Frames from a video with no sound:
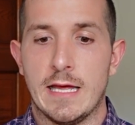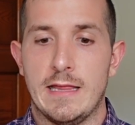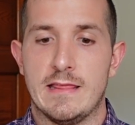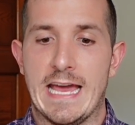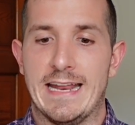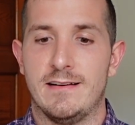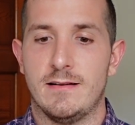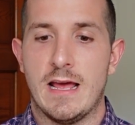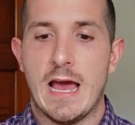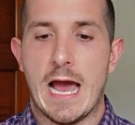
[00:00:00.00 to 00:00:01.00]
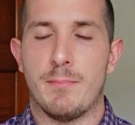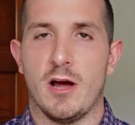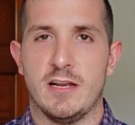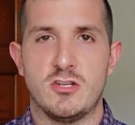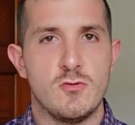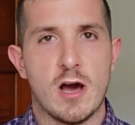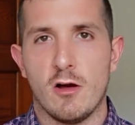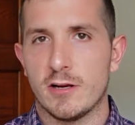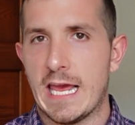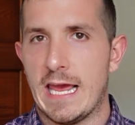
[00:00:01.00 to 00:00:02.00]
Then I bought a
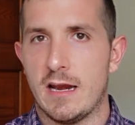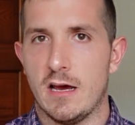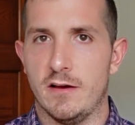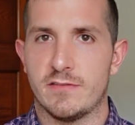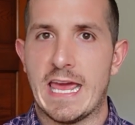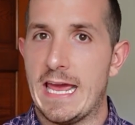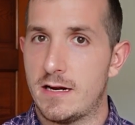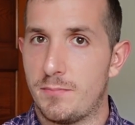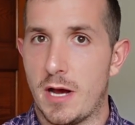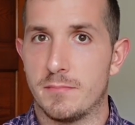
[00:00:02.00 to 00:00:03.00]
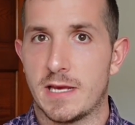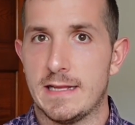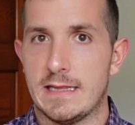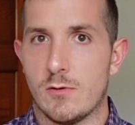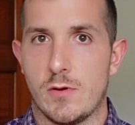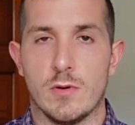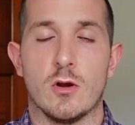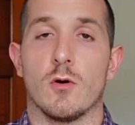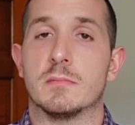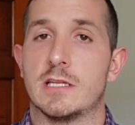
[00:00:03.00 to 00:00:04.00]
$2 can of canned pumpkin that we would normally